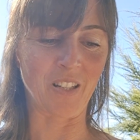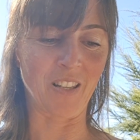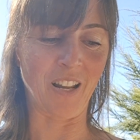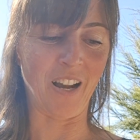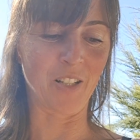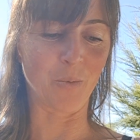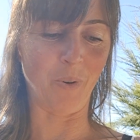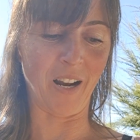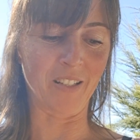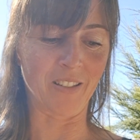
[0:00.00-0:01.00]
light
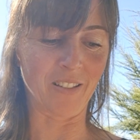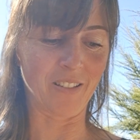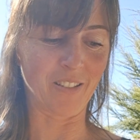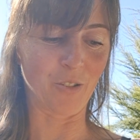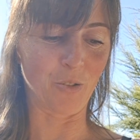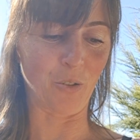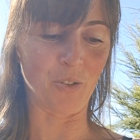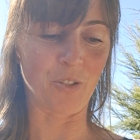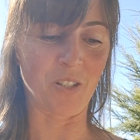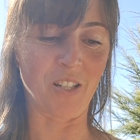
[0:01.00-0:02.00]
white
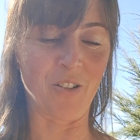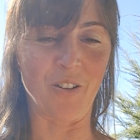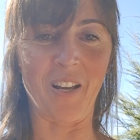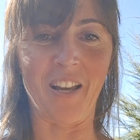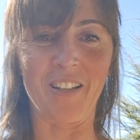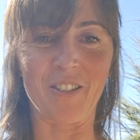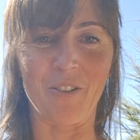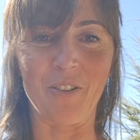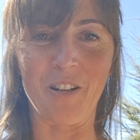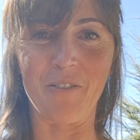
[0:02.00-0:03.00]
dots in your hand,
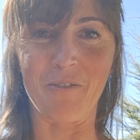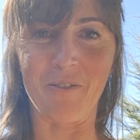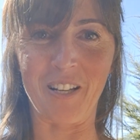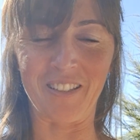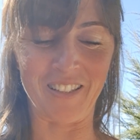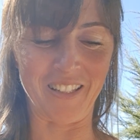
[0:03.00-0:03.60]
so you have a red